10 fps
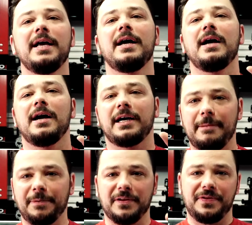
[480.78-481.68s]
A
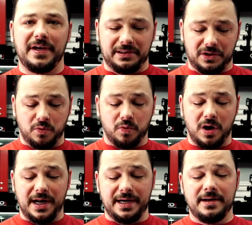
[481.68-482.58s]
couple of things.
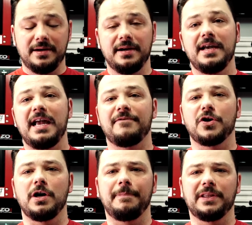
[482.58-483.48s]
One, if
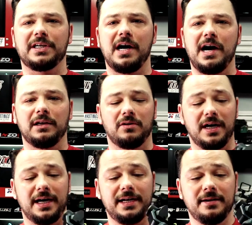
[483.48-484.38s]
you're gonna put the collar
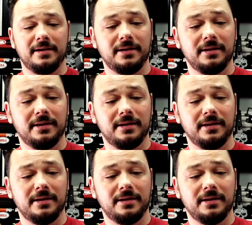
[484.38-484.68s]
on,